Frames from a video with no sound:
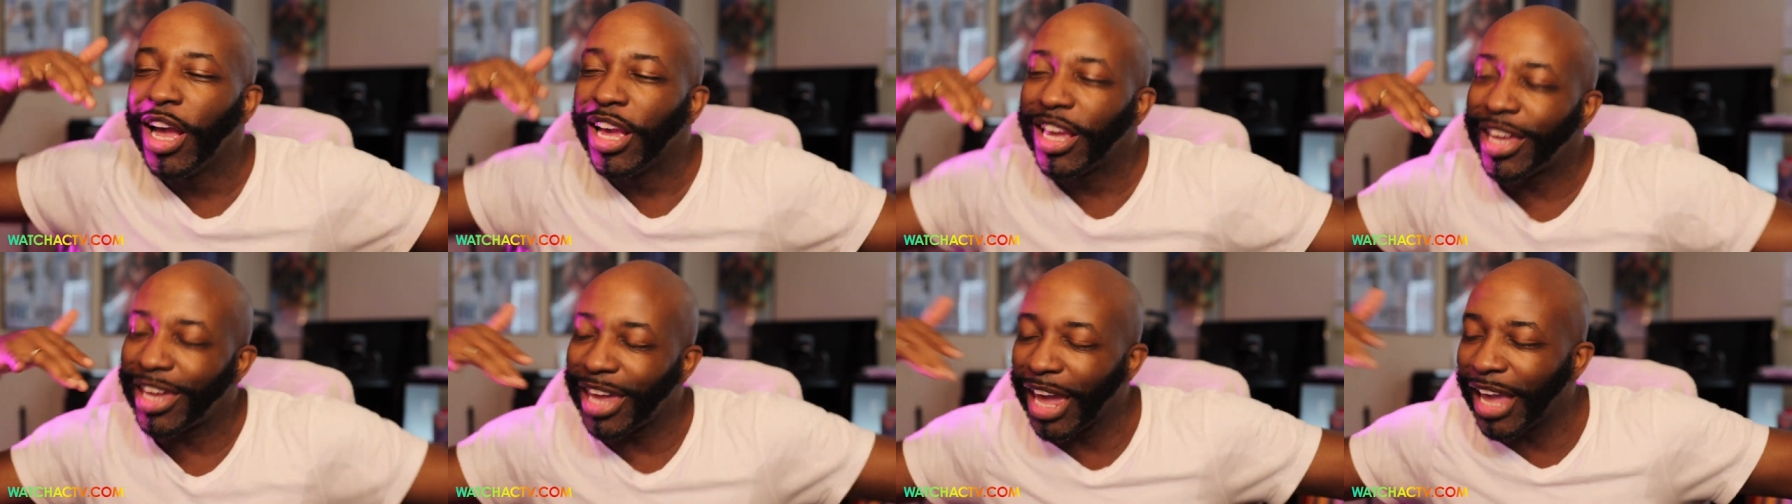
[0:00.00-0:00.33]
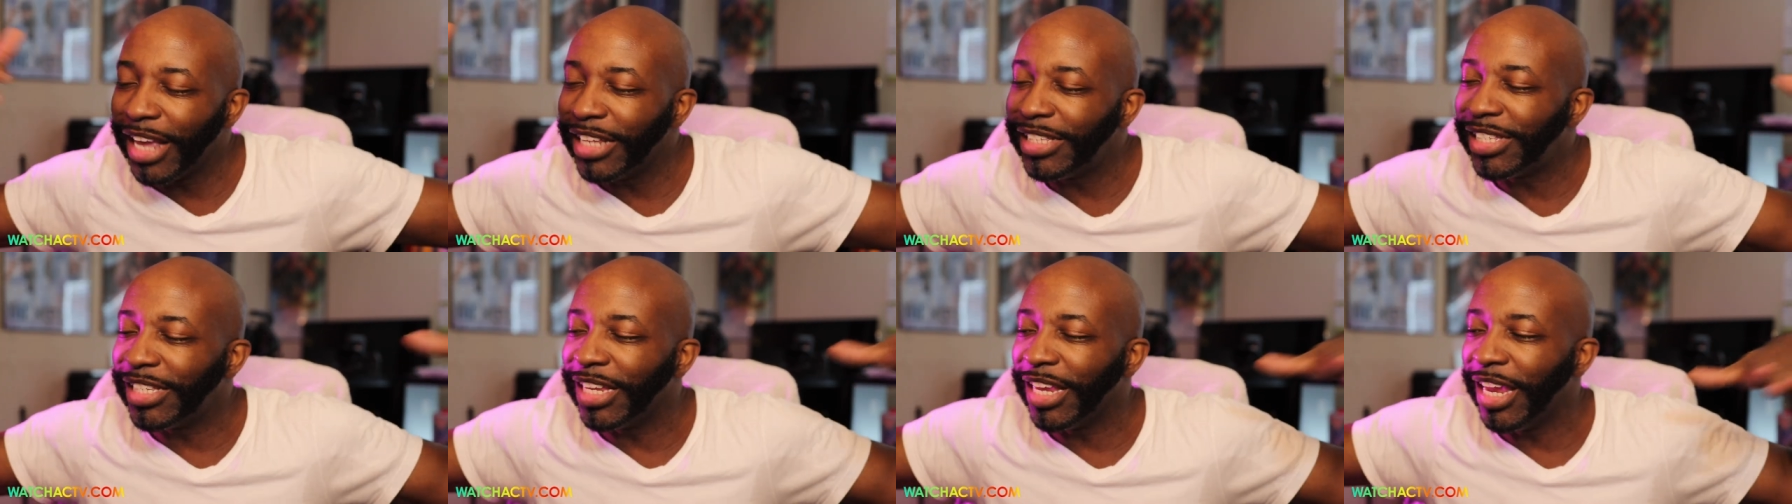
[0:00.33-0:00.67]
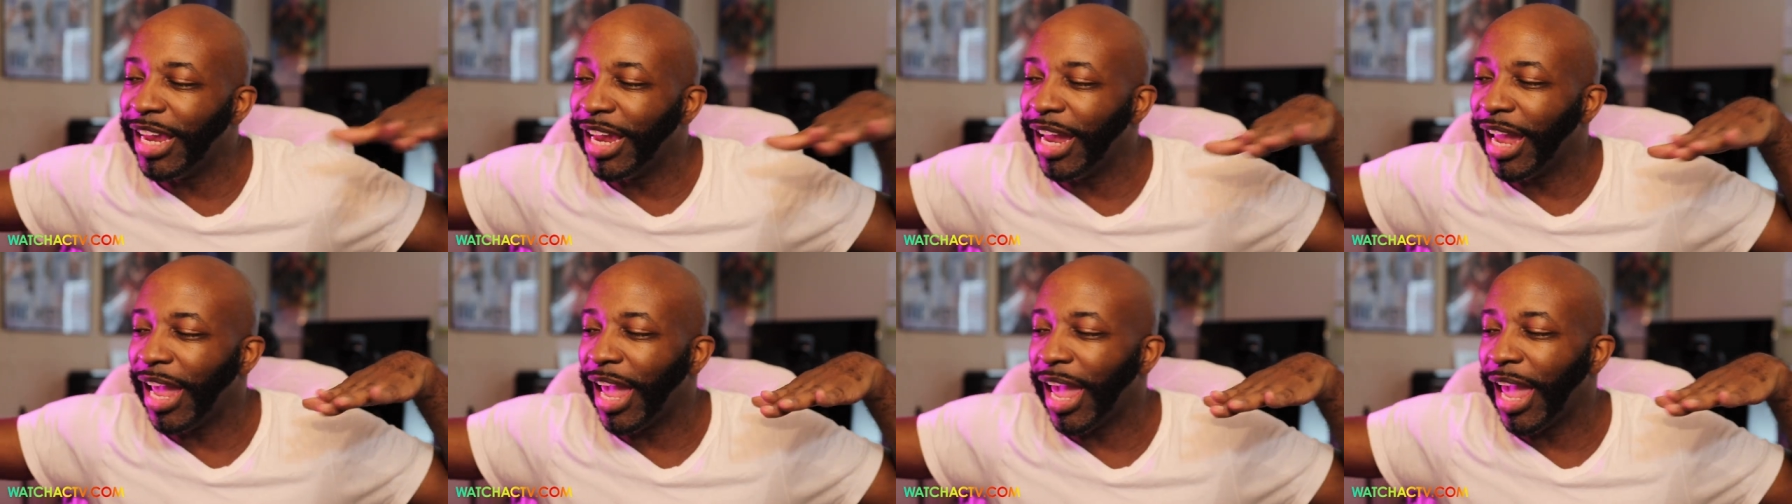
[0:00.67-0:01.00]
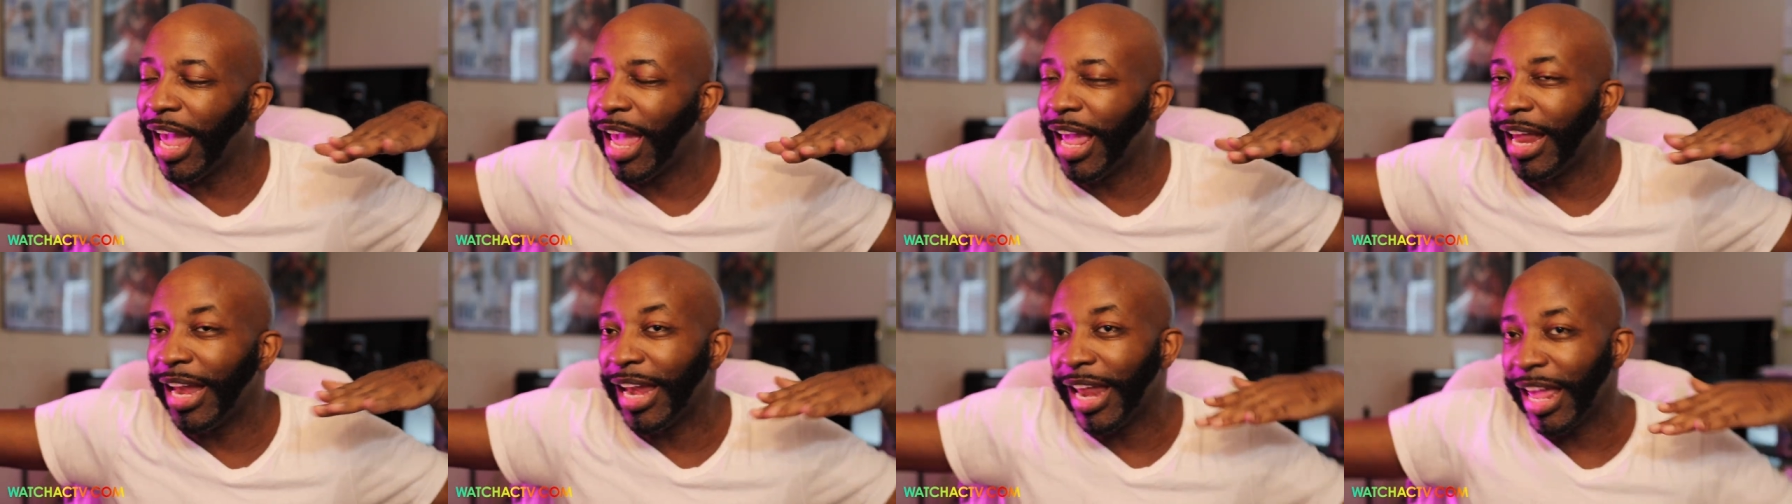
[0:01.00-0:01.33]
Kaycee
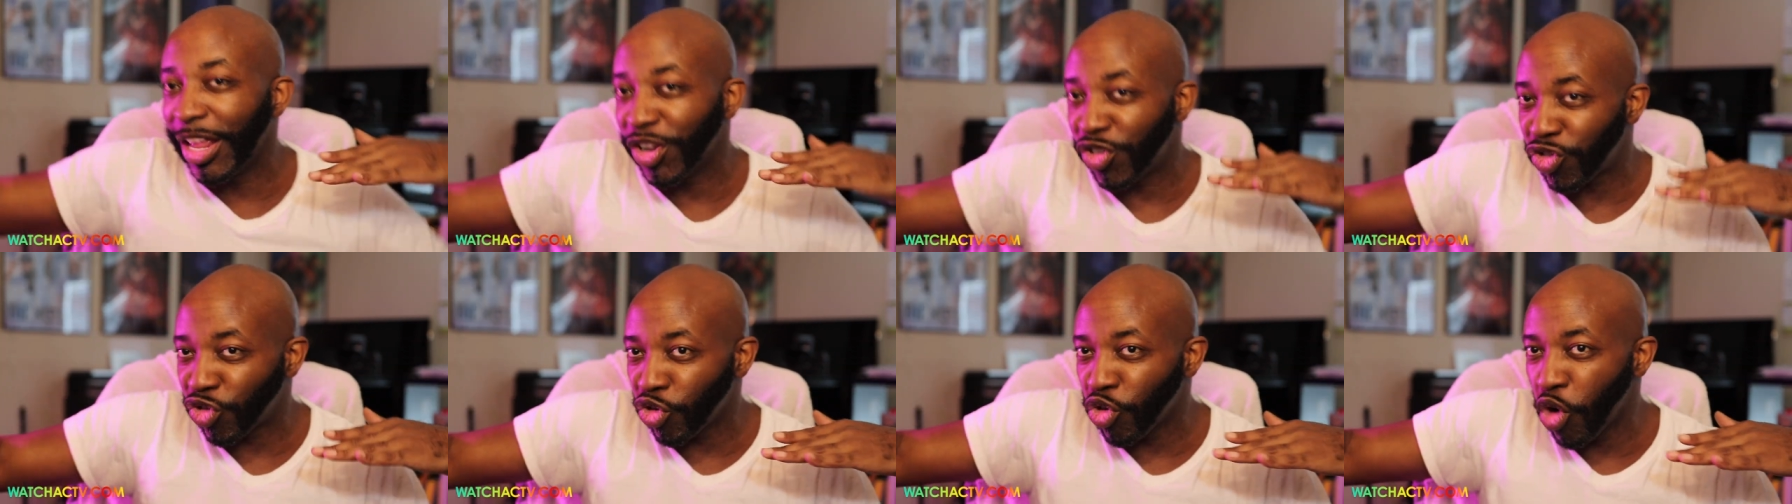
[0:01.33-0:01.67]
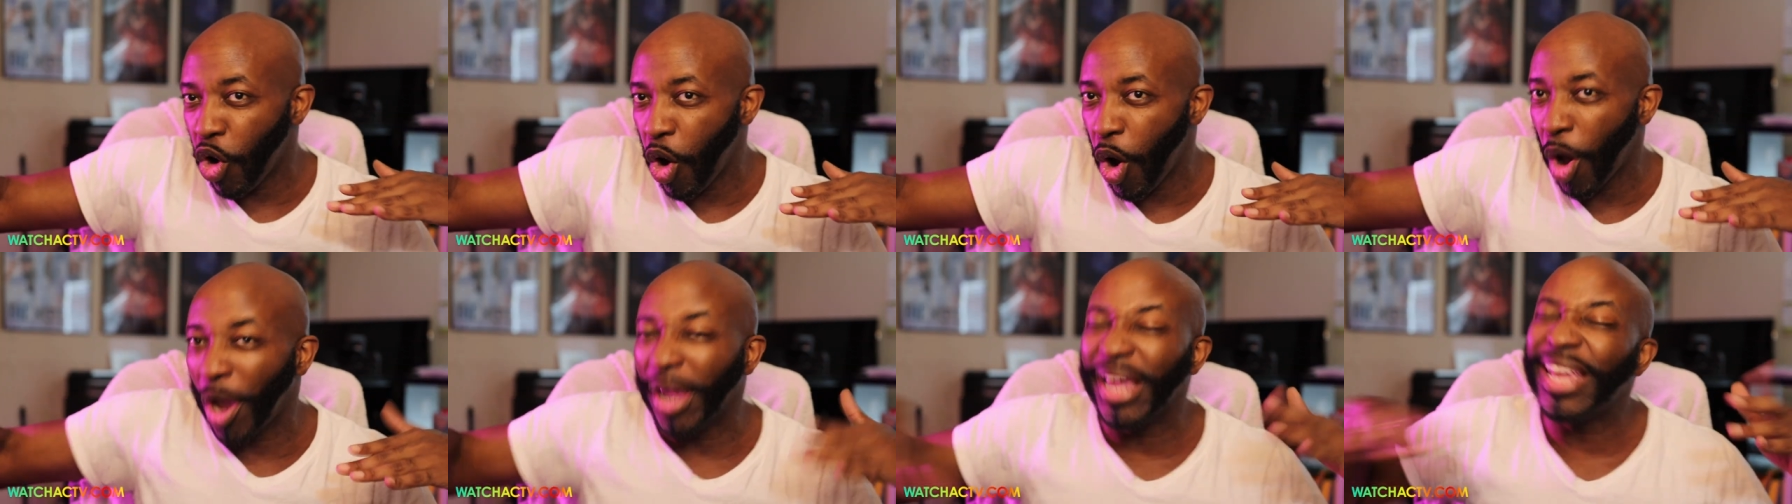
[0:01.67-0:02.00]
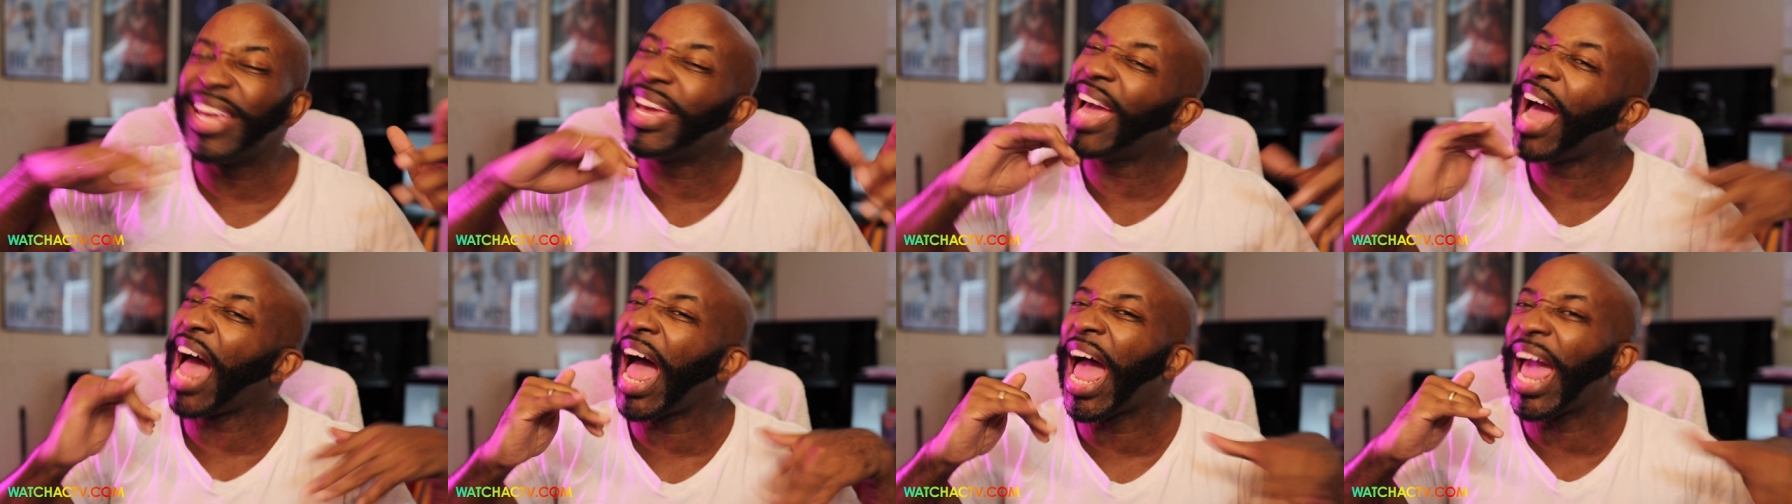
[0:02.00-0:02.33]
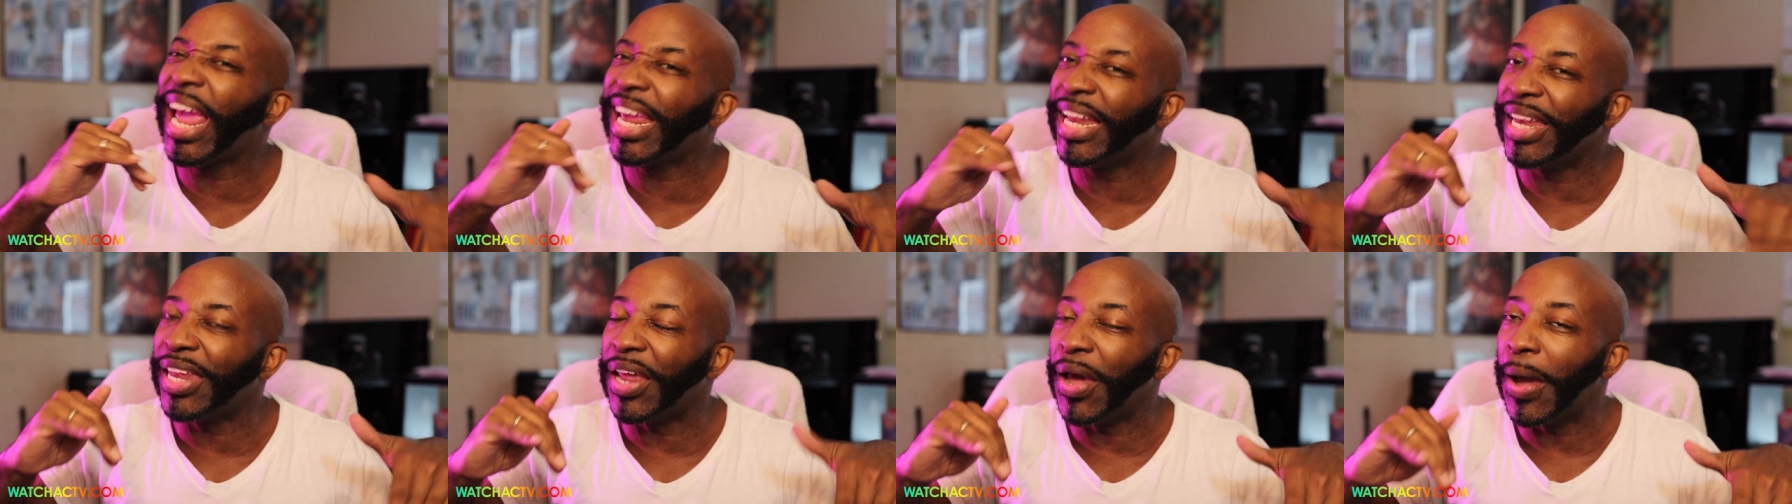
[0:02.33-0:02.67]
and Troy,
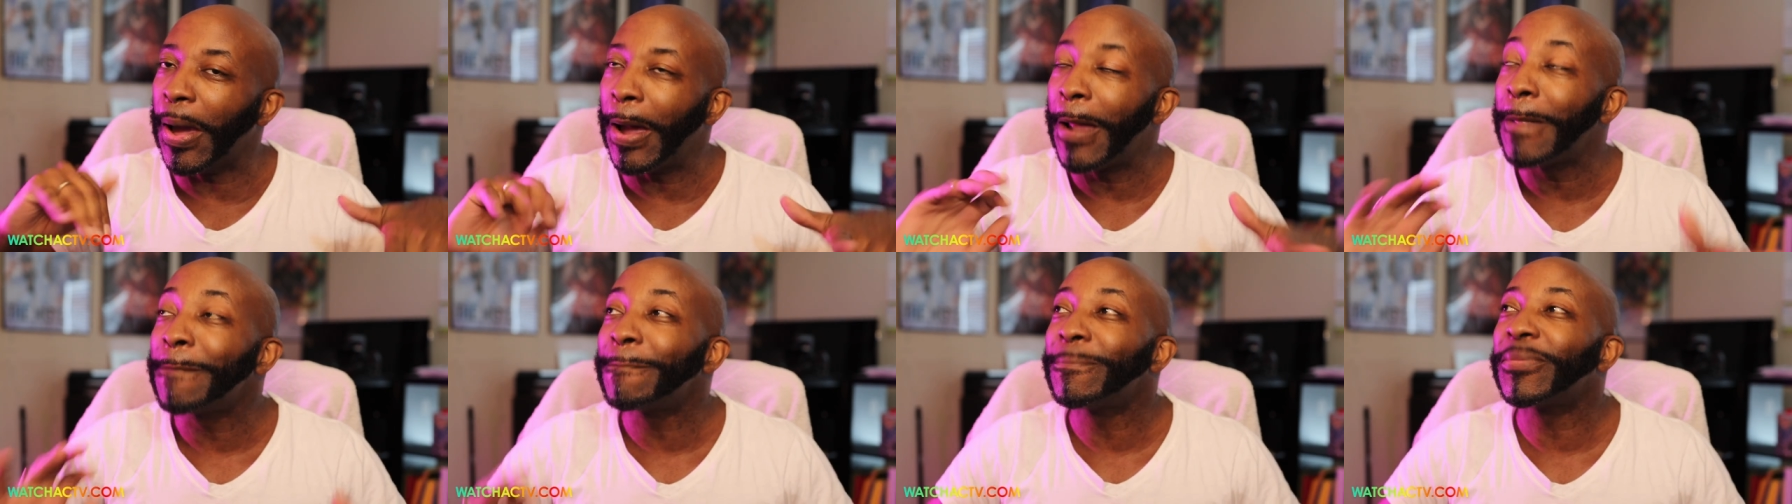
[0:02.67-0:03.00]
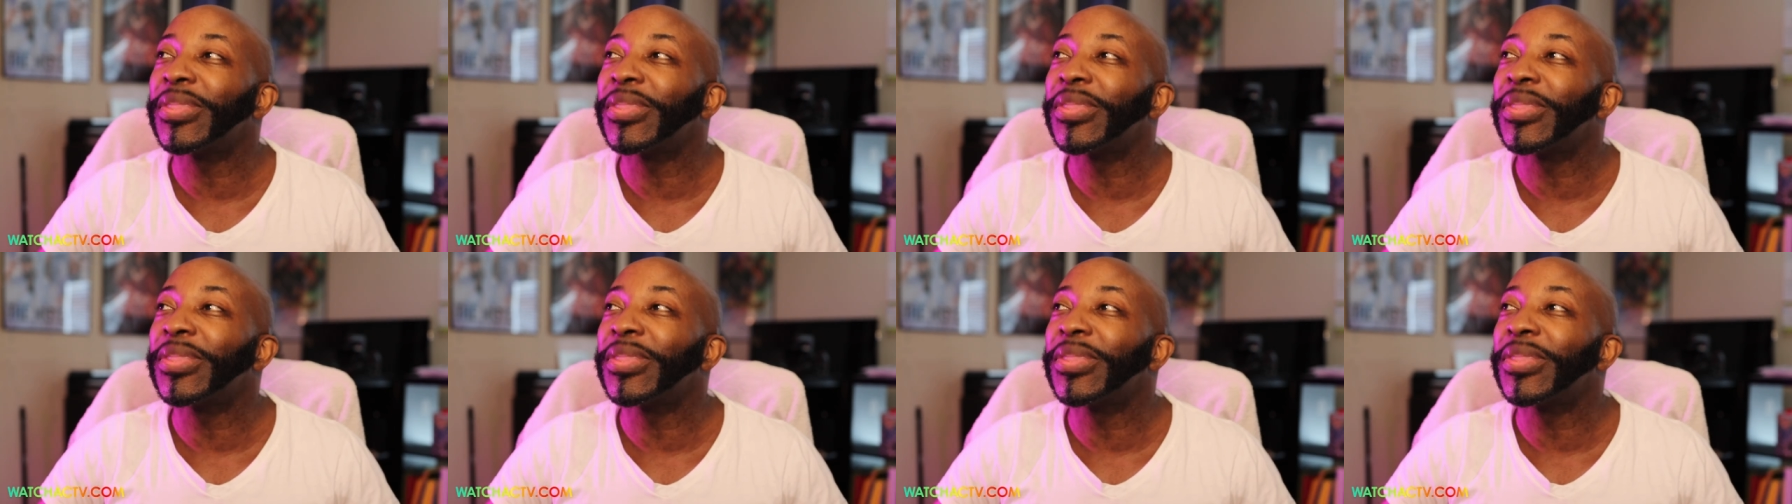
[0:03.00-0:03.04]
kinda.